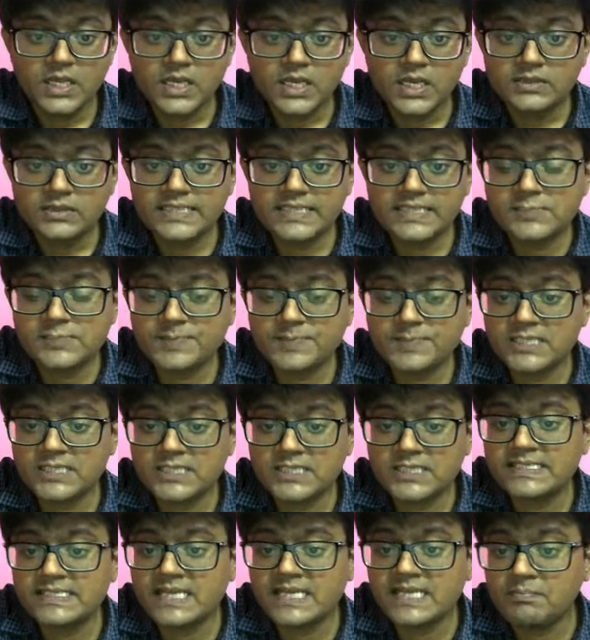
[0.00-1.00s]
This prism
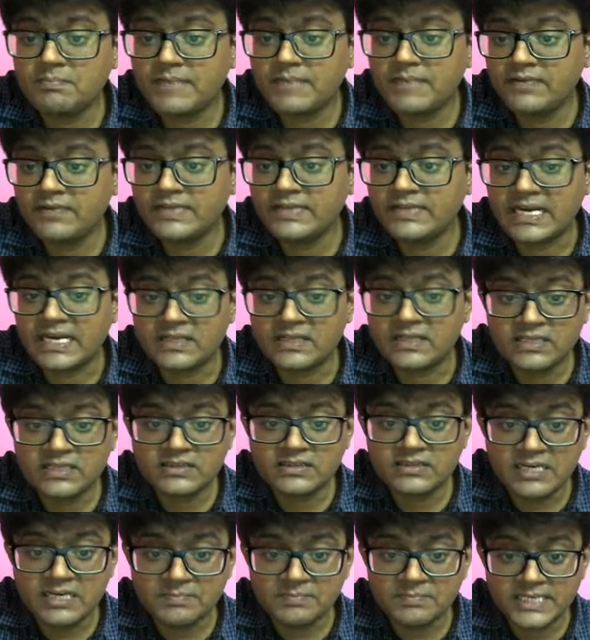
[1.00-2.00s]
is combined with another
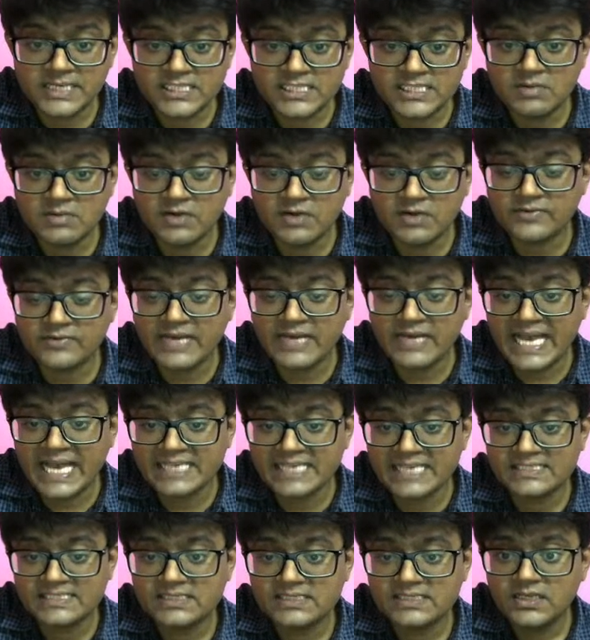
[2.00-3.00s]
thin prism of
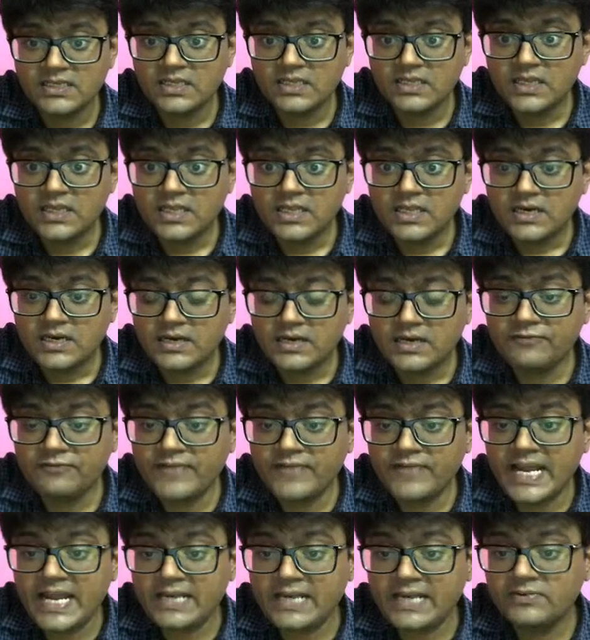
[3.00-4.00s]
glass
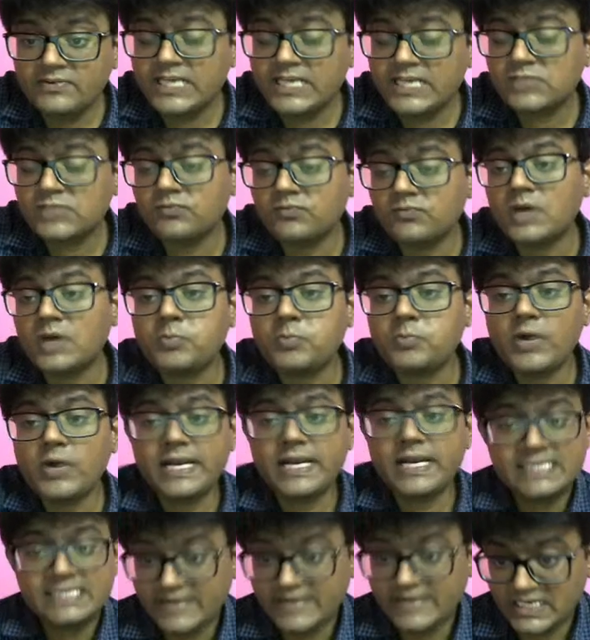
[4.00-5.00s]
refract index
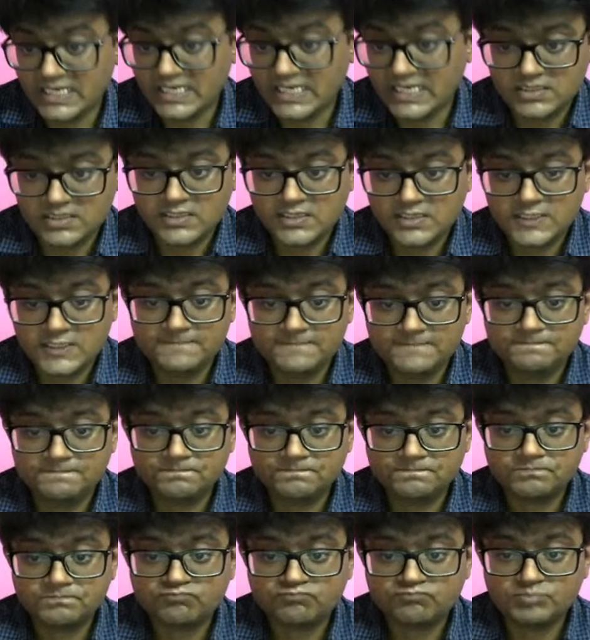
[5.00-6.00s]
1.7.
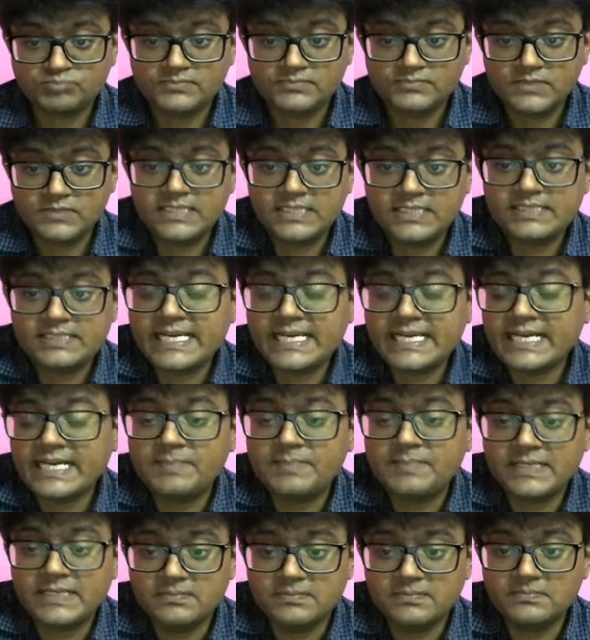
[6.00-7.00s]
This is second
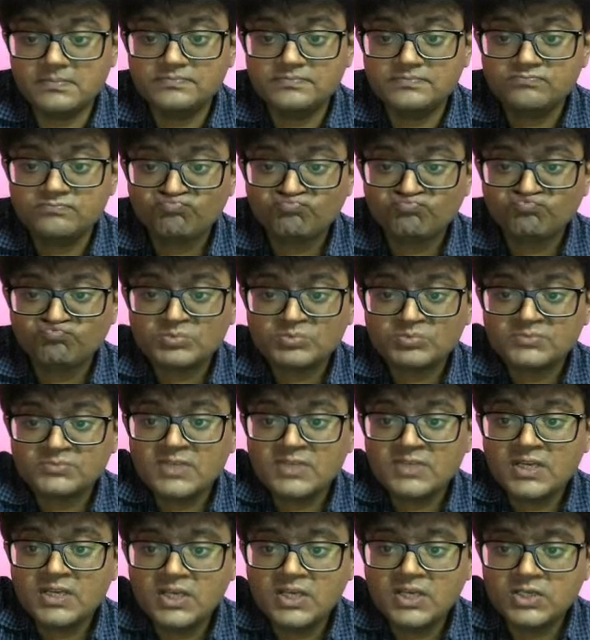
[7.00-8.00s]
prism.
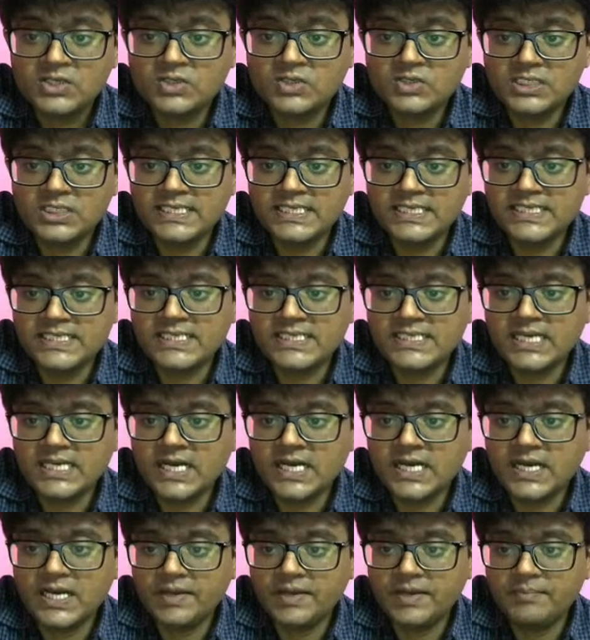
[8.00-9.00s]
So this is
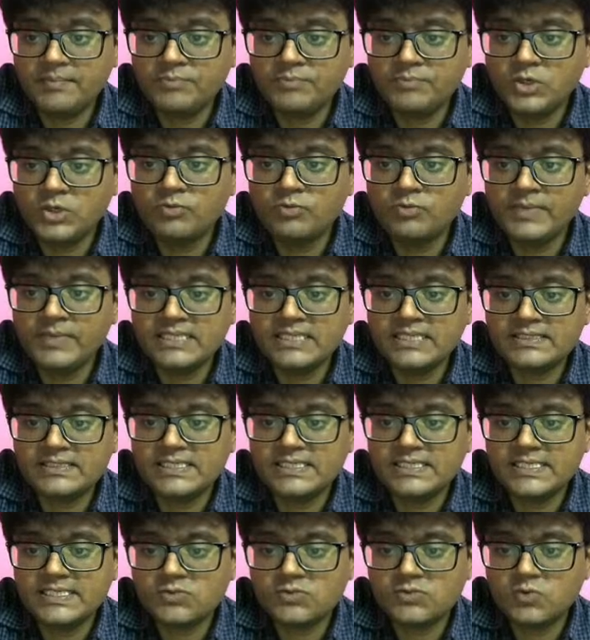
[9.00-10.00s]
mu, means
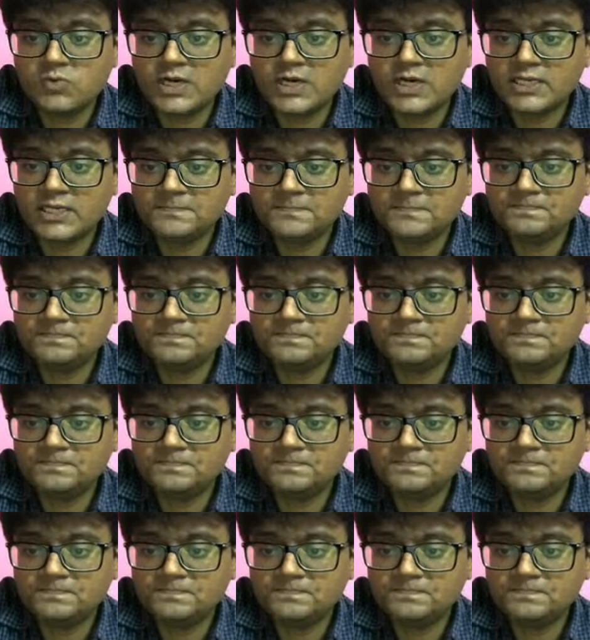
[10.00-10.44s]
this is what?